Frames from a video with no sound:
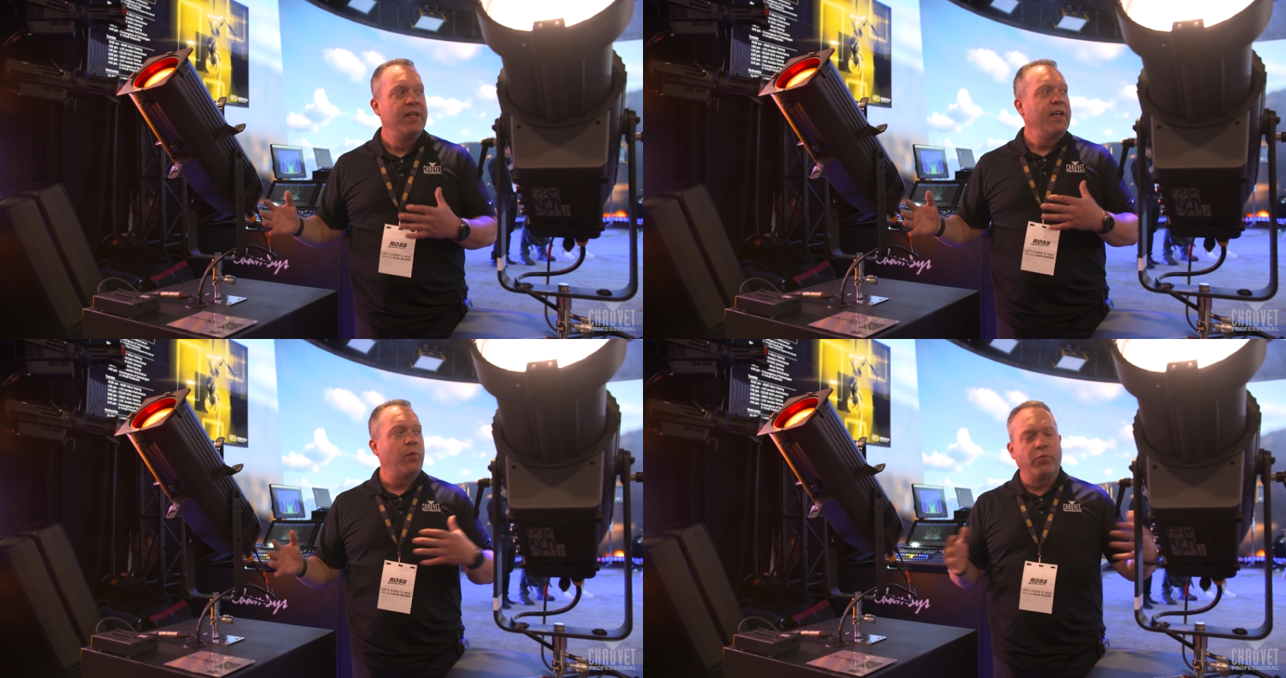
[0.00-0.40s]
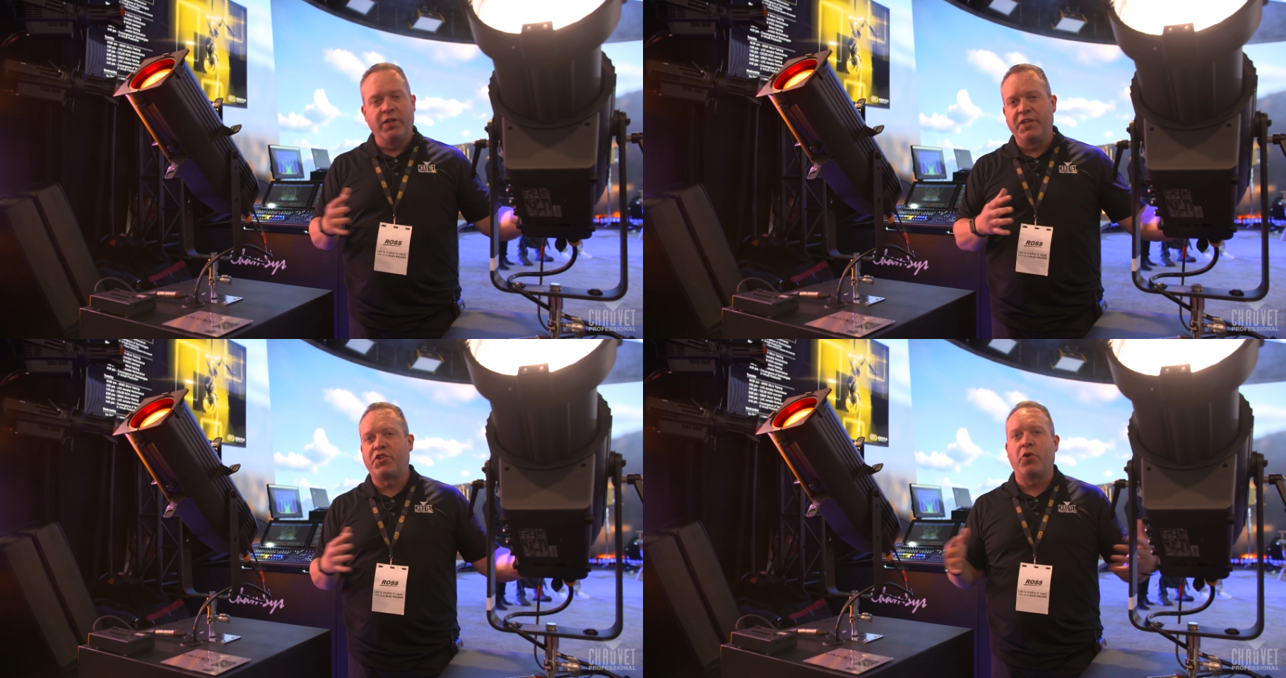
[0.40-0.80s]
and we're
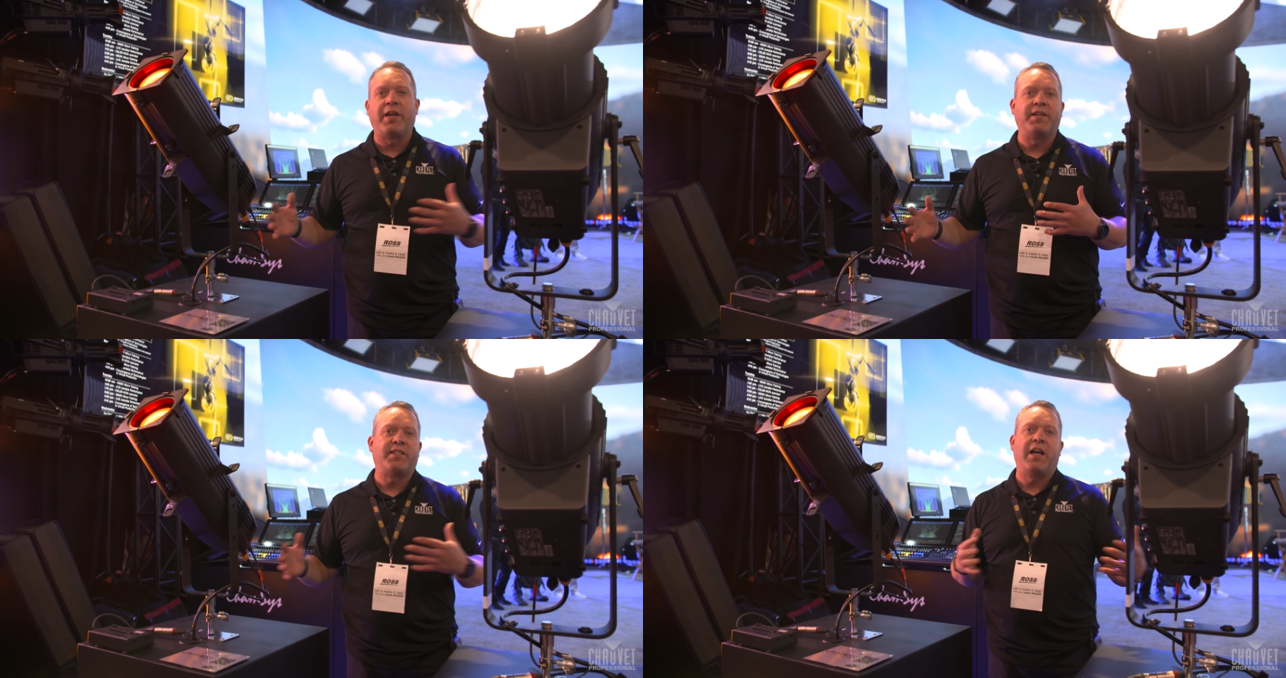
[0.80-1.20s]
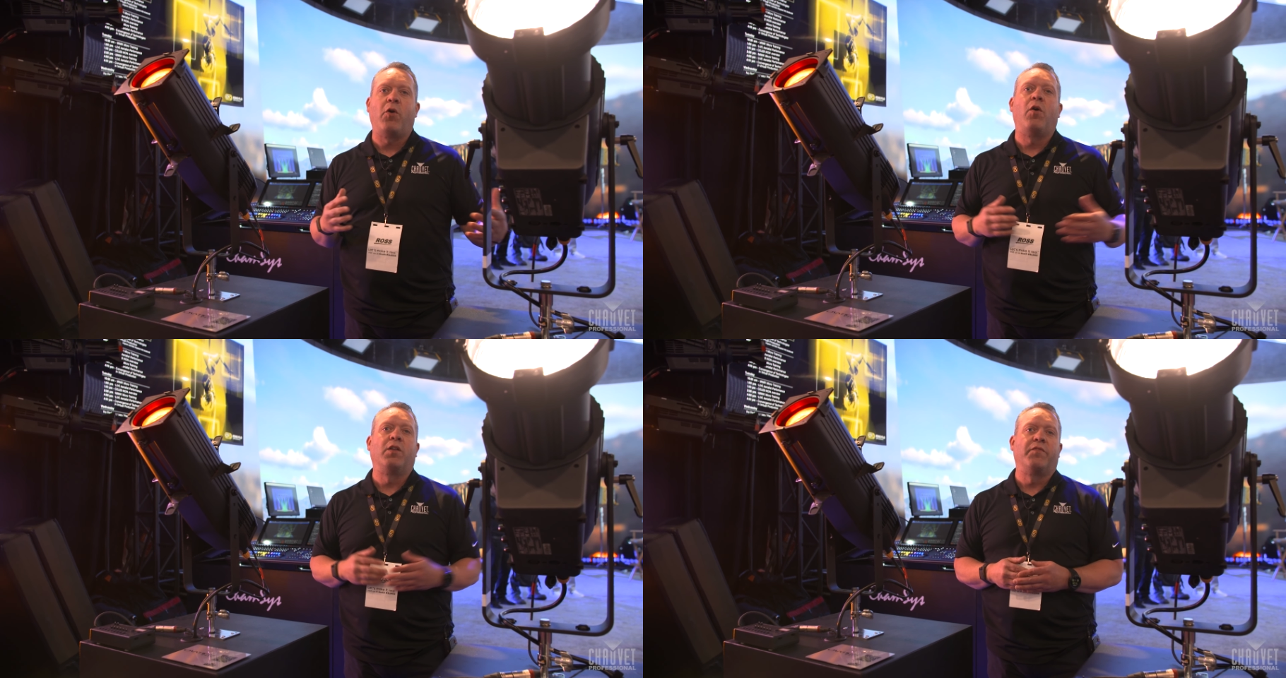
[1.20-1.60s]
really showcasing how
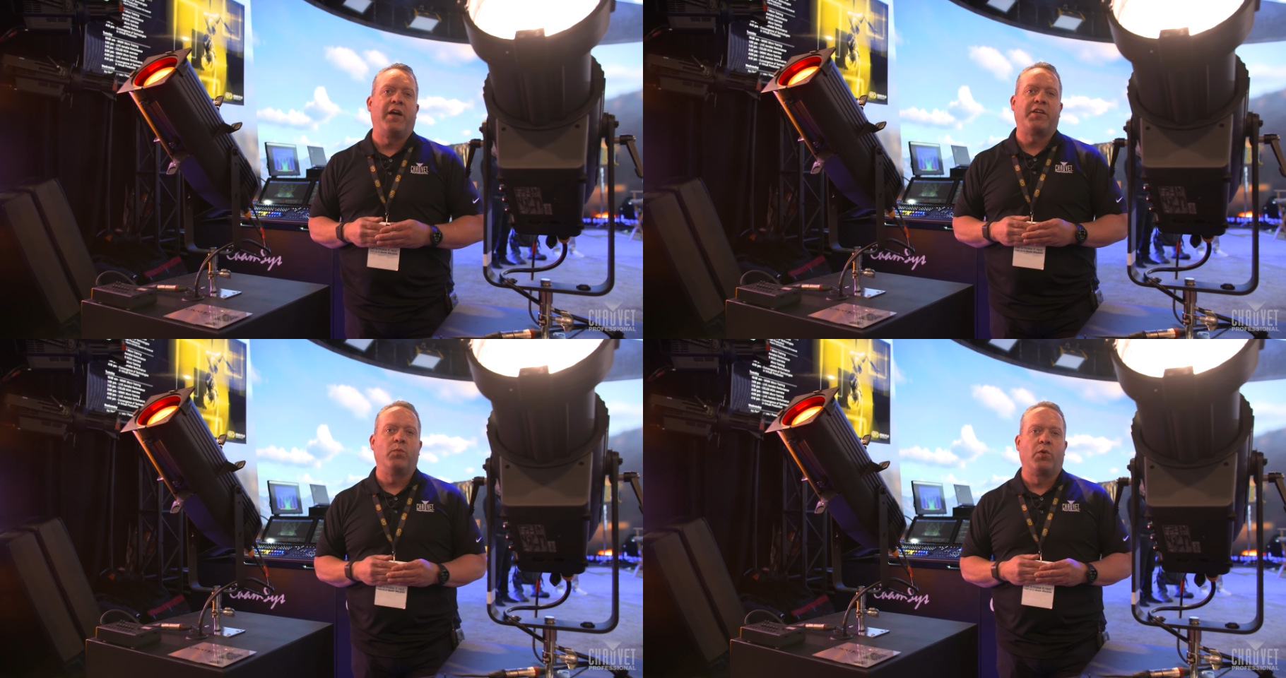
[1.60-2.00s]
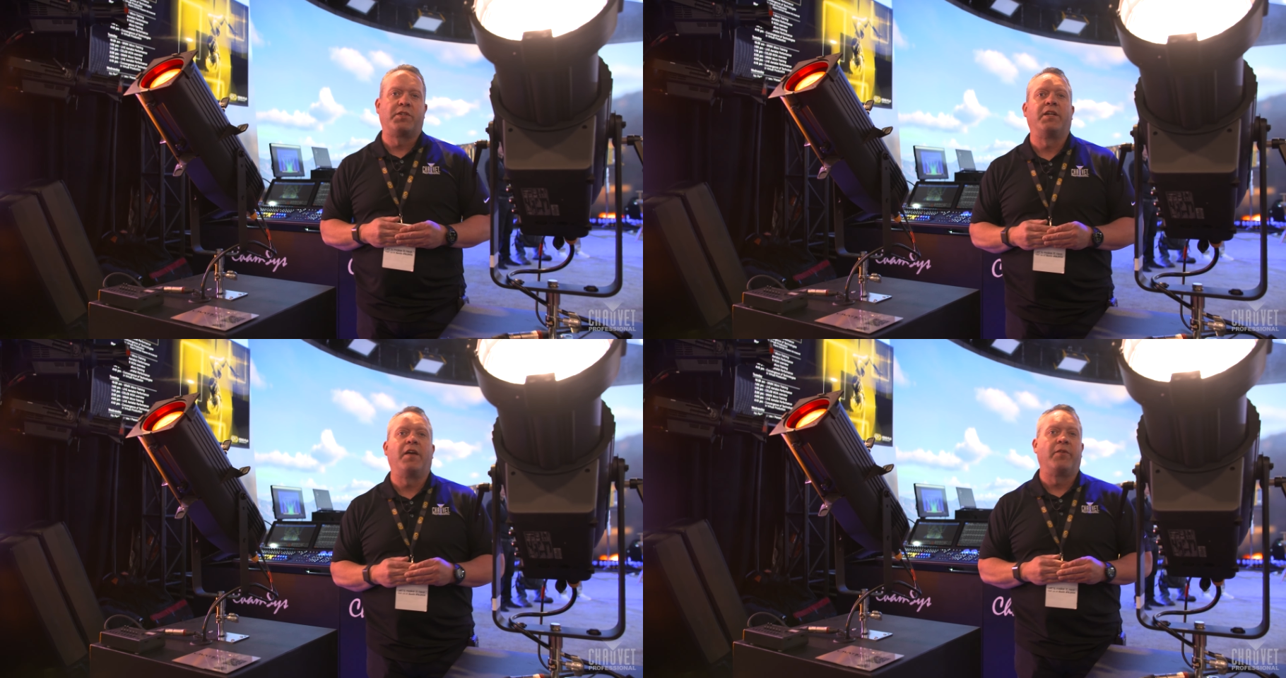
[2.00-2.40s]
all of that can work
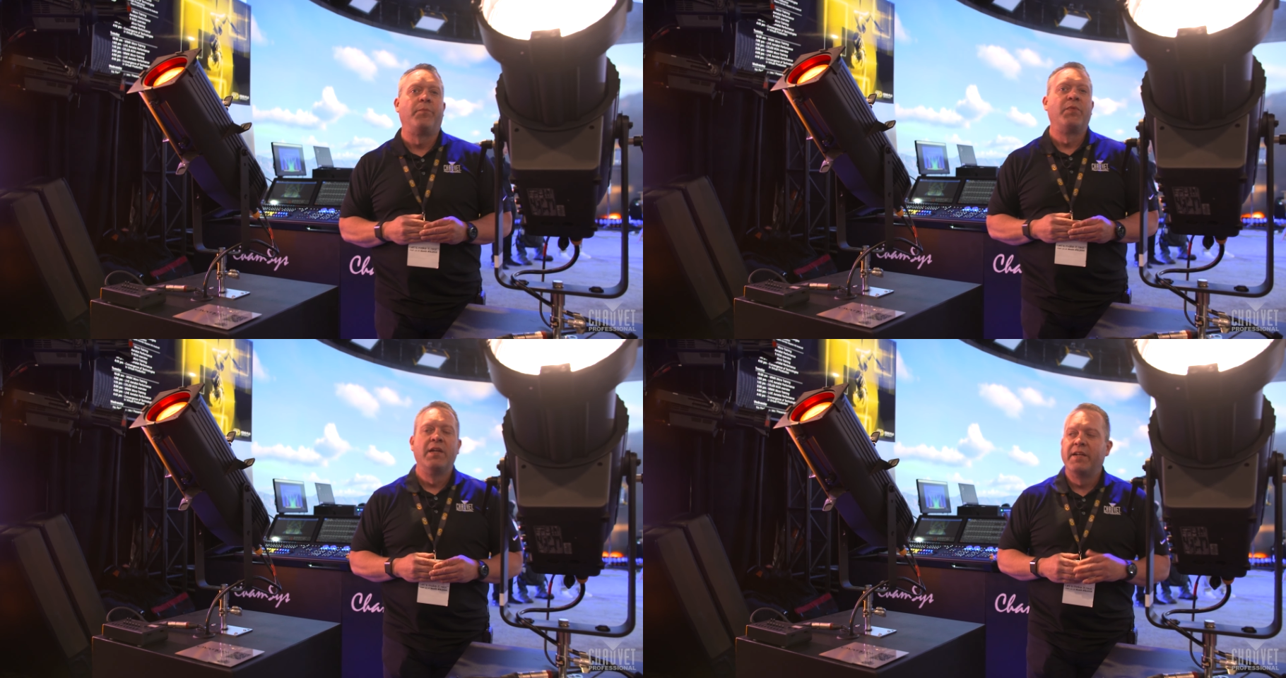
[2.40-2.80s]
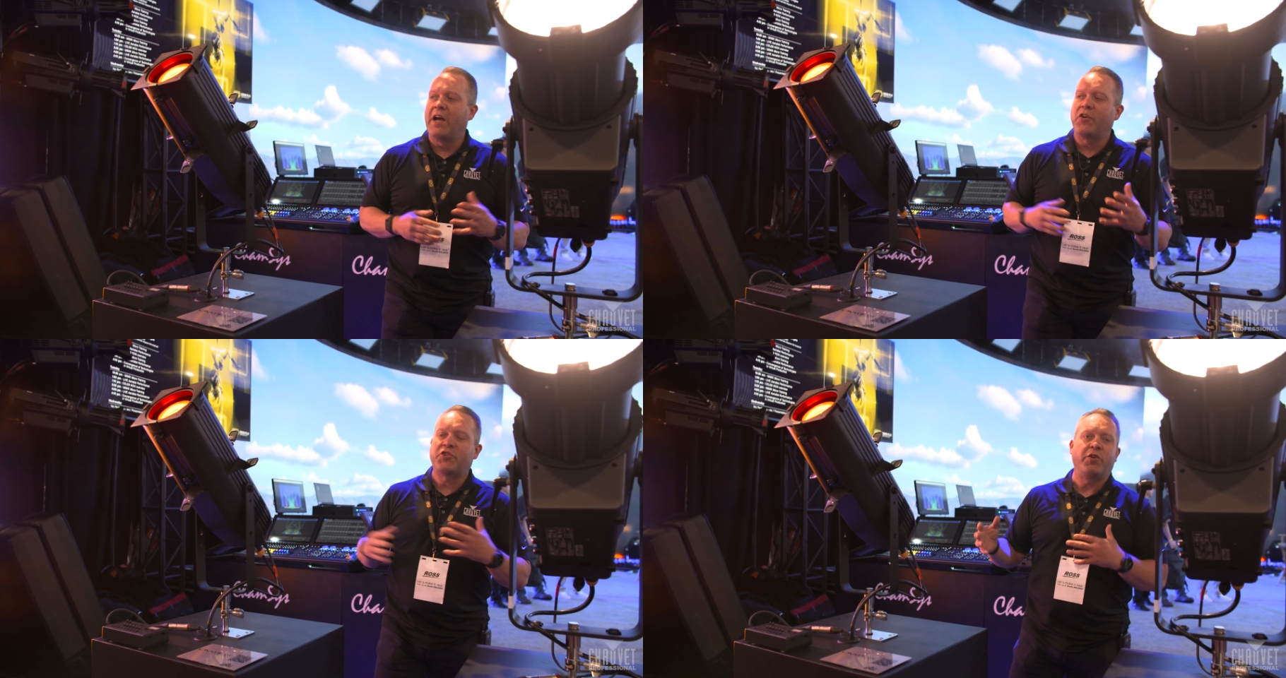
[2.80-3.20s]
together. Now
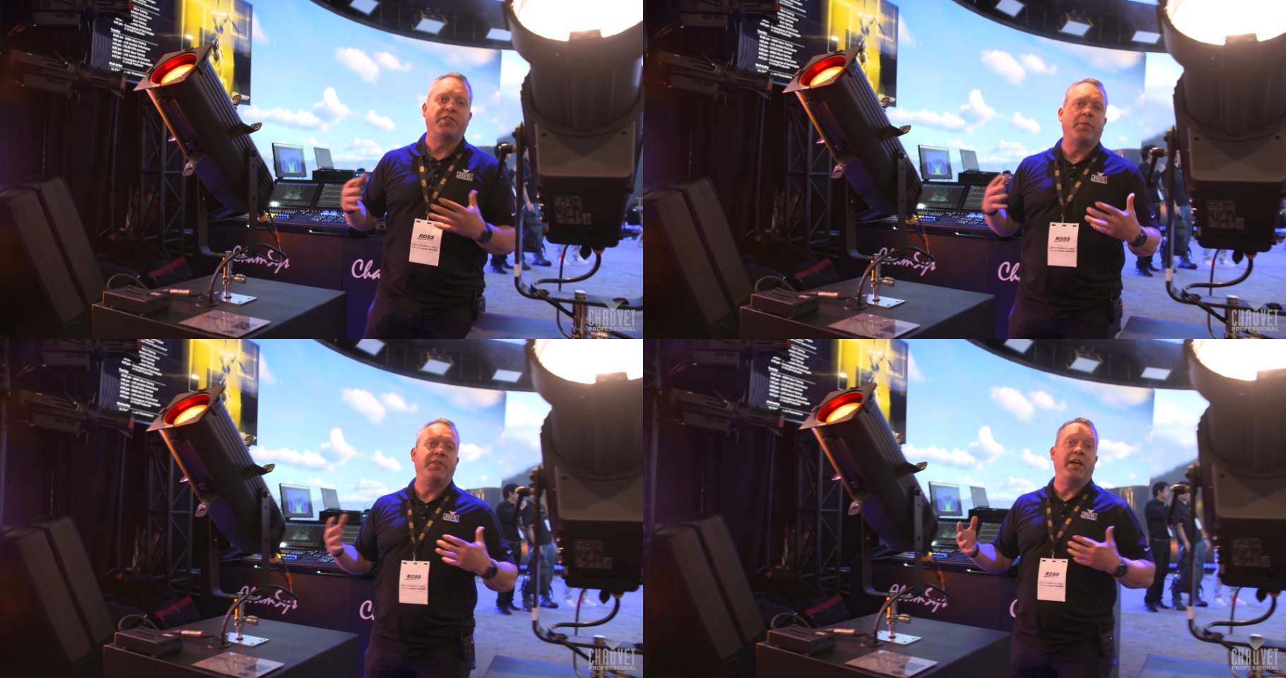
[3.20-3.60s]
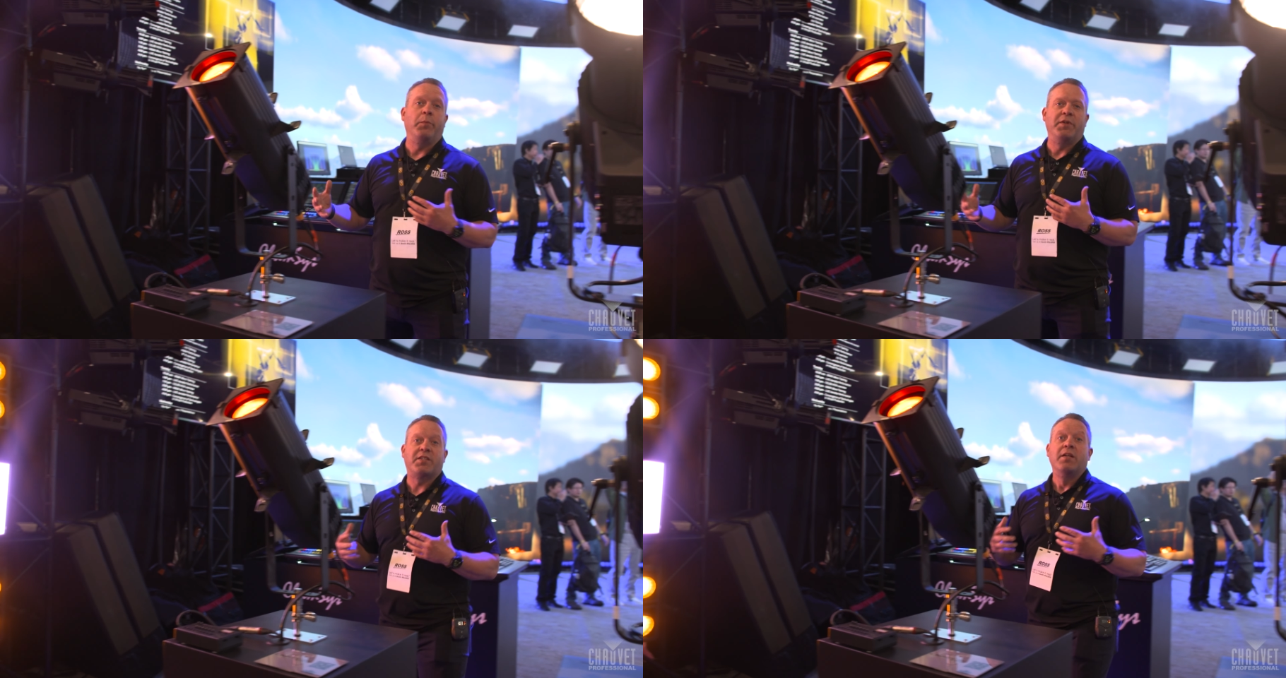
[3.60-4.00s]
I'll show you some of the
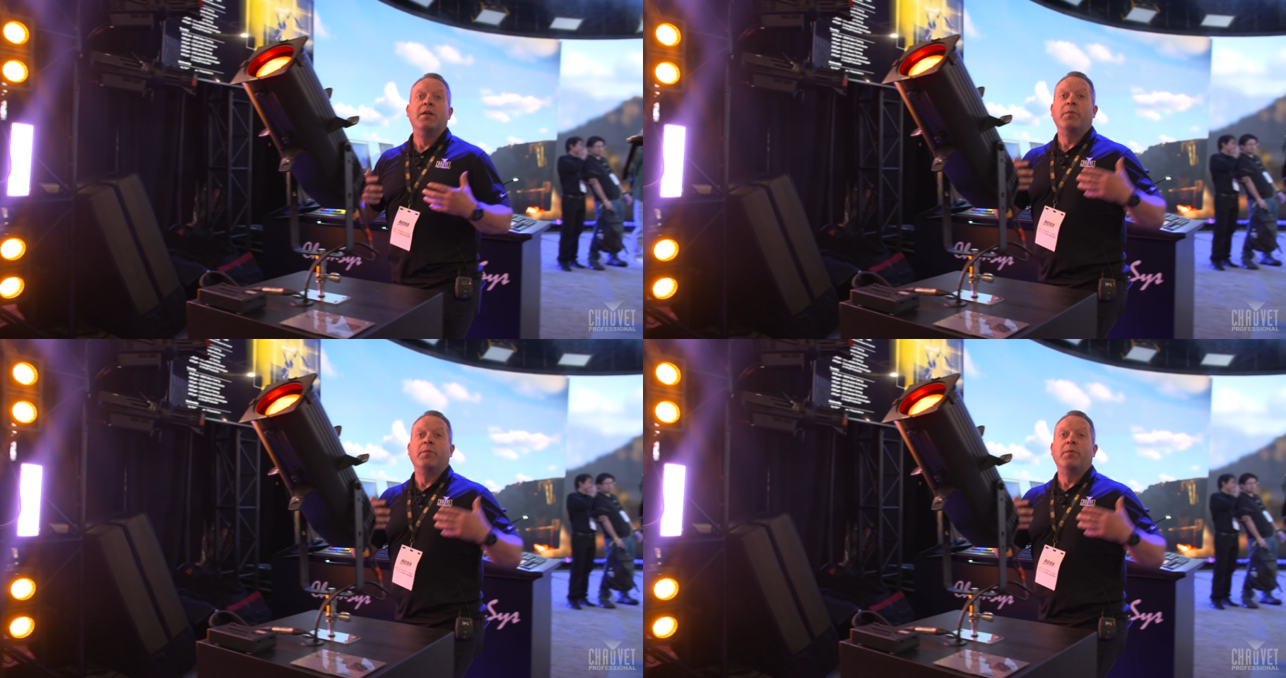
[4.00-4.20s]
elements,